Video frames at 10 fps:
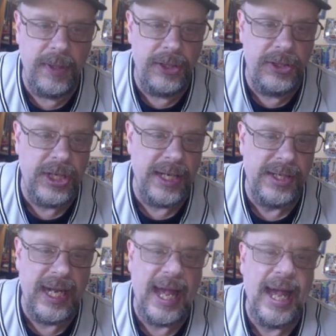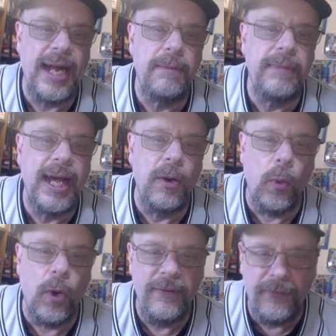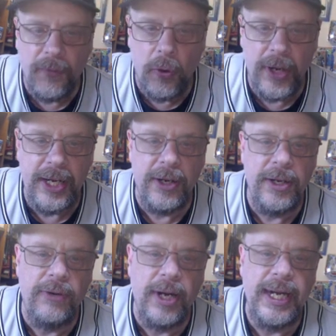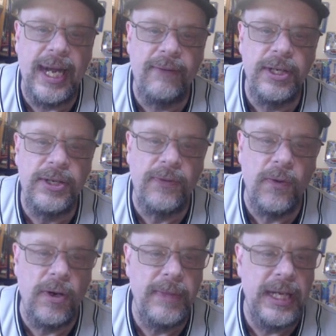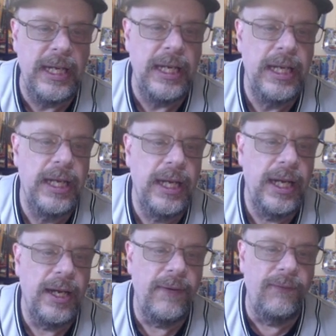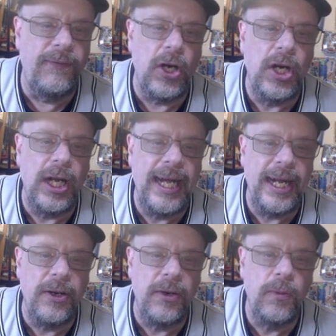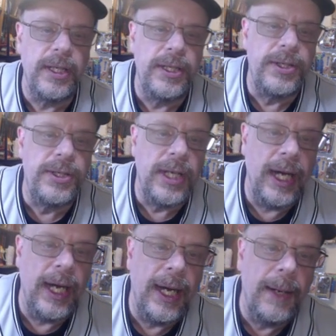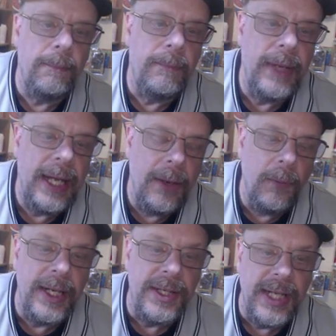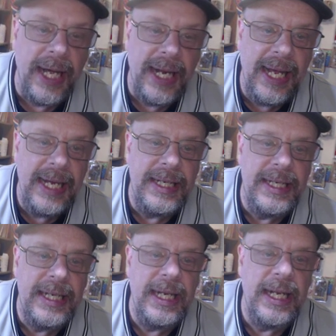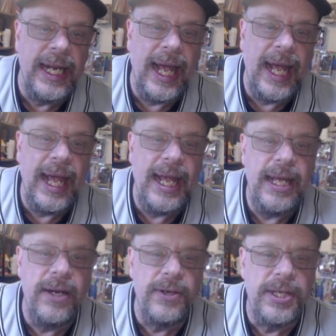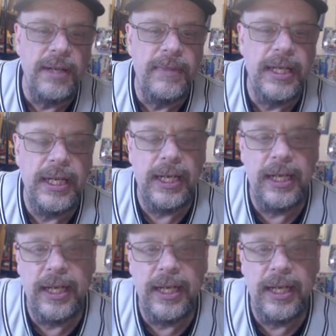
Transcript: Jason Adam had a 140 earned run average for me. Verlander was um, what is that? 18 and 8 or something.